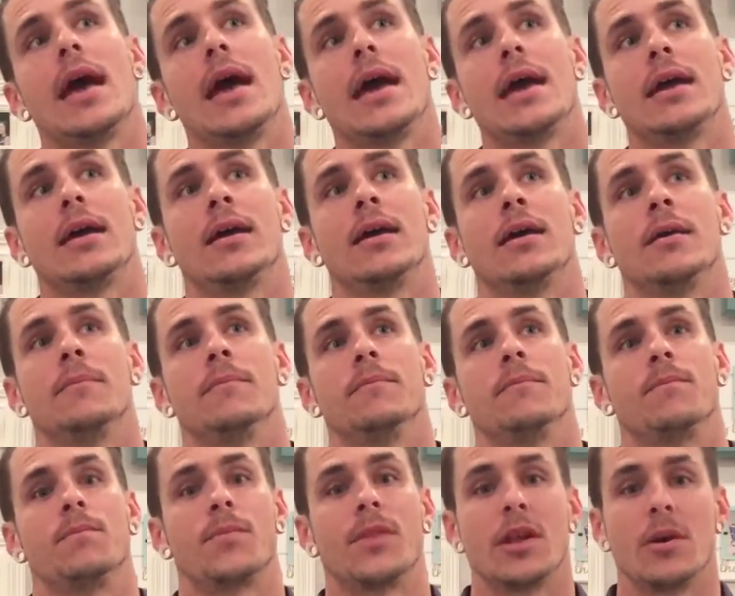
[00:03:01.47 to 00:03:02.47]
a
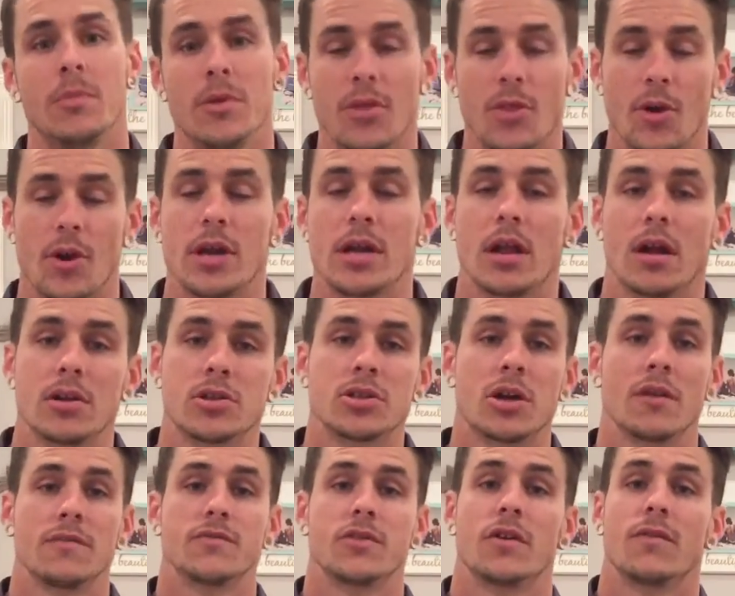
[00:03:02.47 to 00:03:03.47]
um, it'll be $30
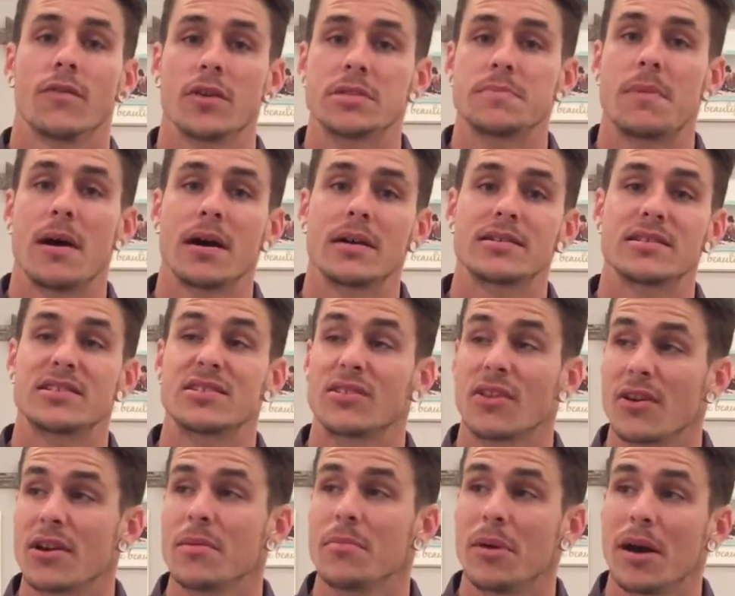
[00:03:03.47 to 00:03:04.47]
off. So your first box is
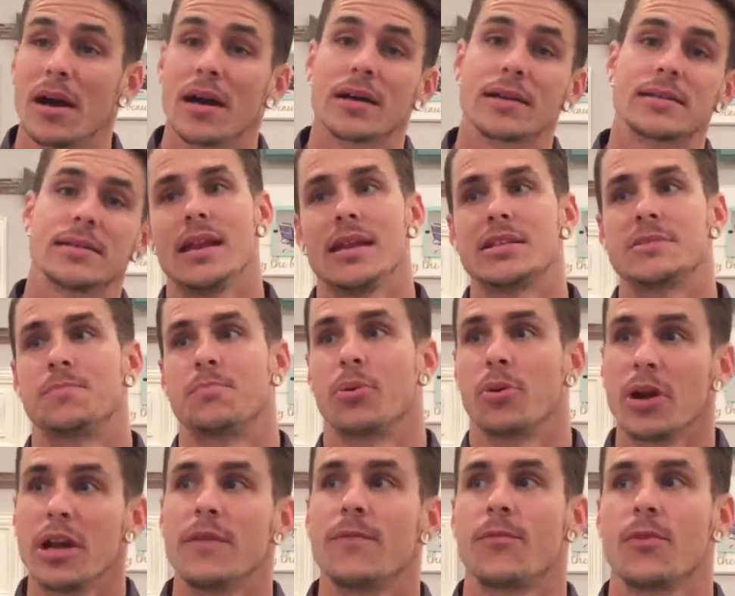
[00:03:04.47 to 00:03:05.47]
30 bucks, and it's
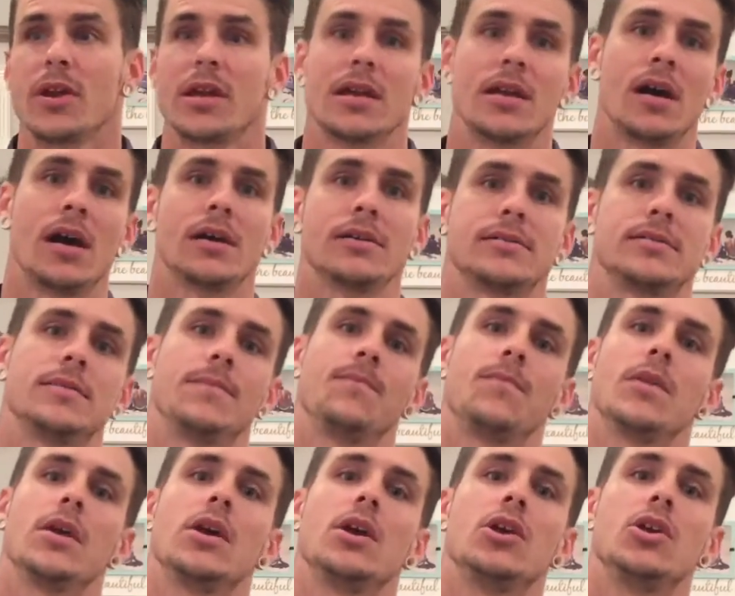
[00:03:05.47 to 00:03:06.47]
pretty freaking awesome.
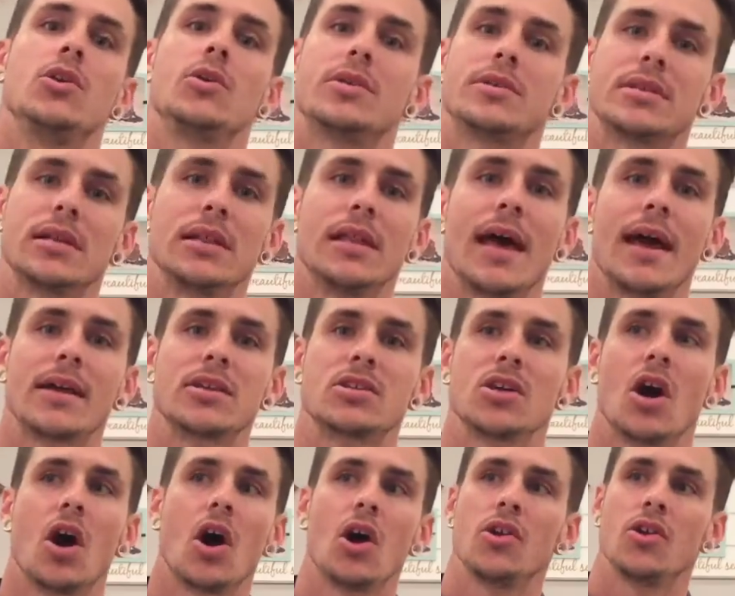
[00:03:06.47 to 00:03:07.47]
You select
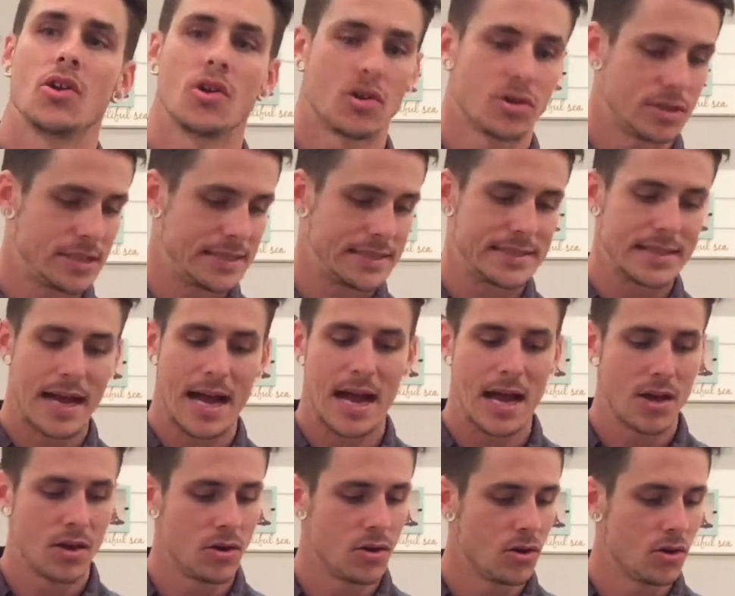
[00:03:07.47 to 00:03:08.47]
your
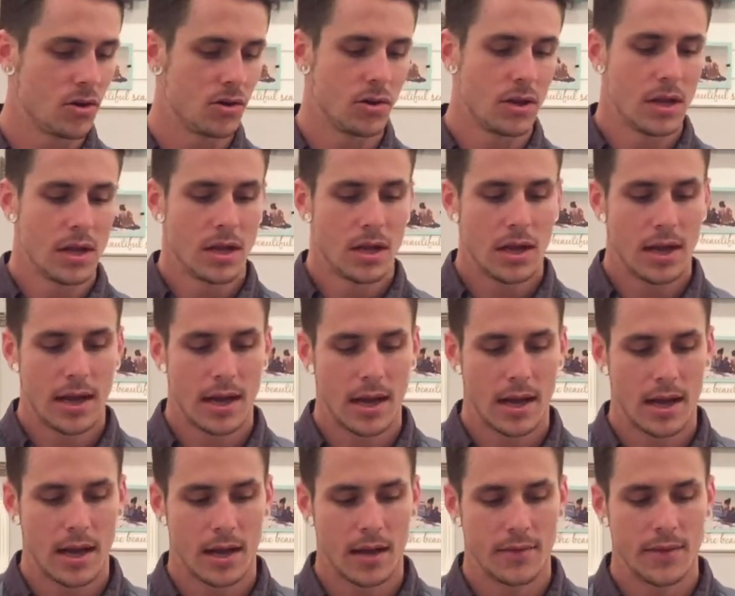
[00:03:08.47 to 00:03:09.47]
style
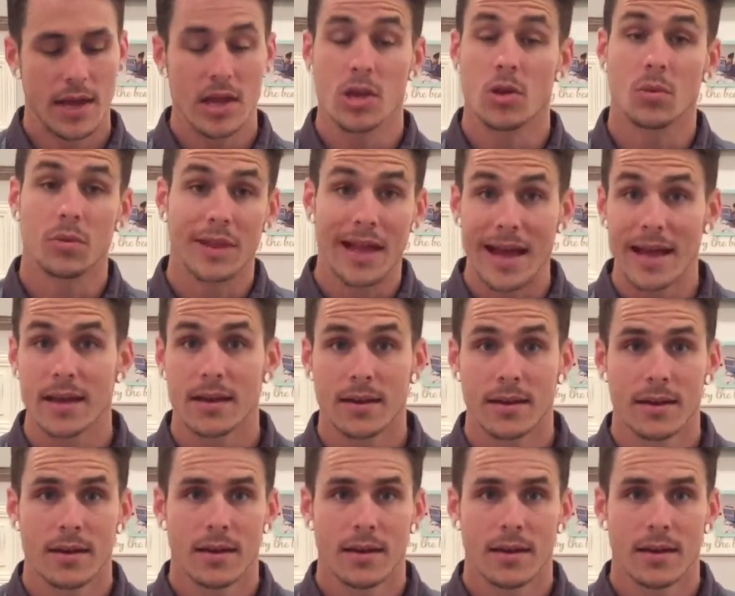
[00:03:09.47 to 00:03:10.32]
uh, that you like,